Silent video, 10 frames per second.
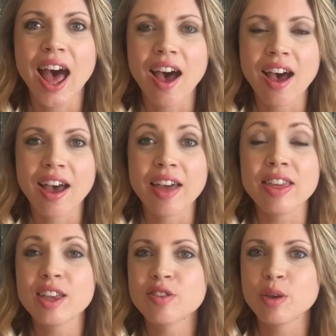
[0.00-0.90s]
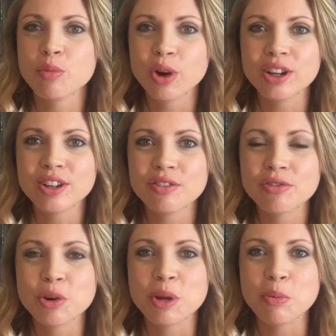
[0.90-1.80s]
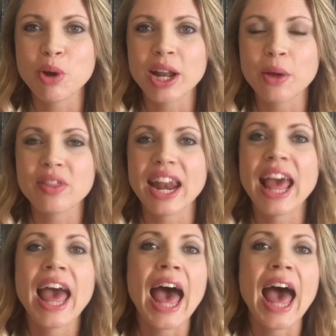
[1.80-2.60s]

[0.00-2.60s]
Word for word: Uh, I think it's important for me to point out that